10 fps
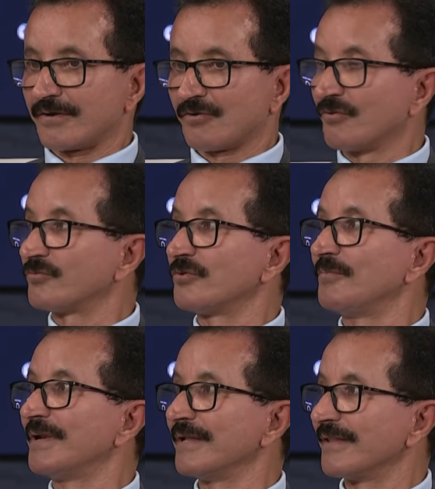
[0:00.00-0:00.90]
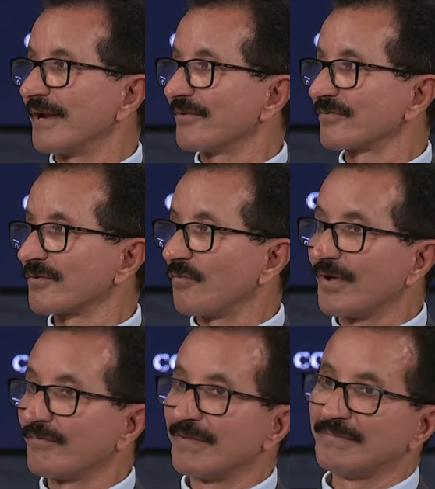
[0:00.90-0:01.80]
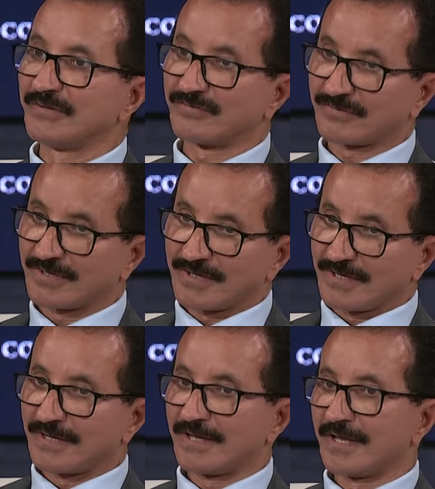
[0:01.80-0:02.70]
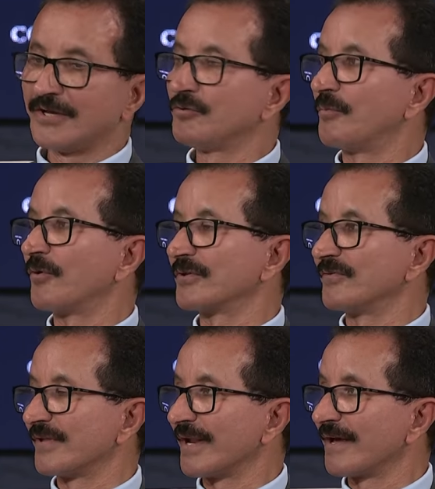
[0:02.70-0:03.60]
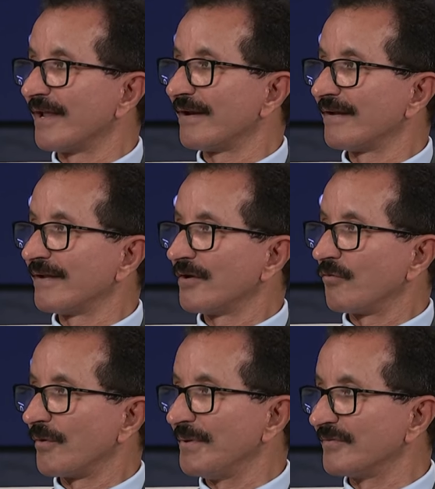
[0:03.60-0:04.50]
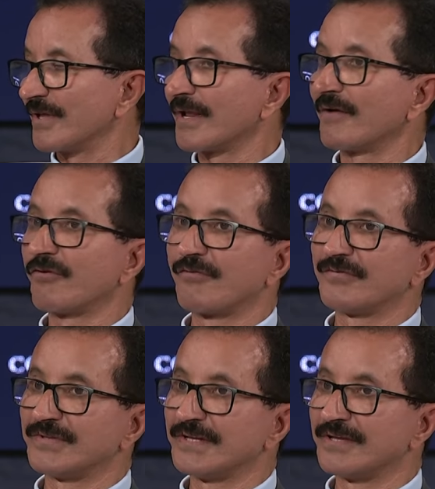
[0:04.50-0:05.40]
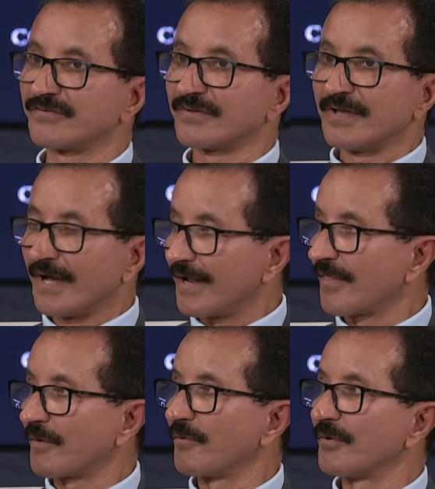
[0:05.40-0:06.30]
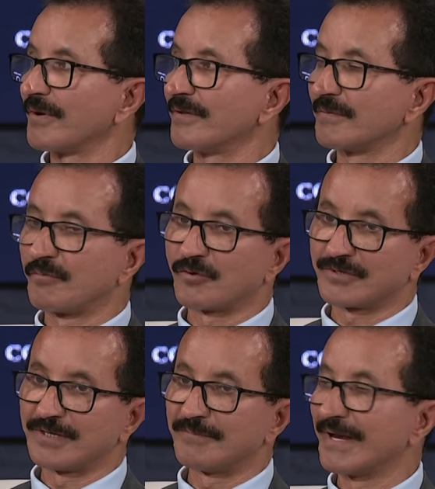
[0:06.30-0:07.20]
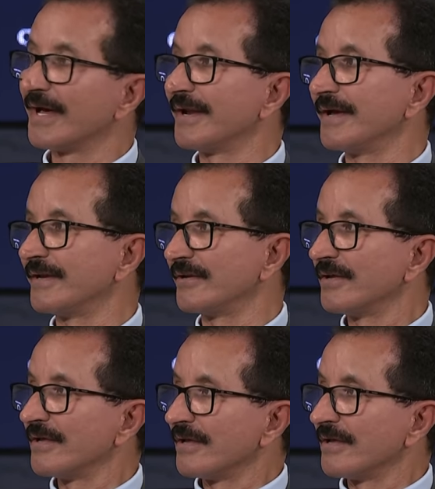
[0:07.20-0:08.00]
close to $2 billion. One of them is a new port in Senegal. We've been in Senegal for 15 years. Another one is a port in Banana in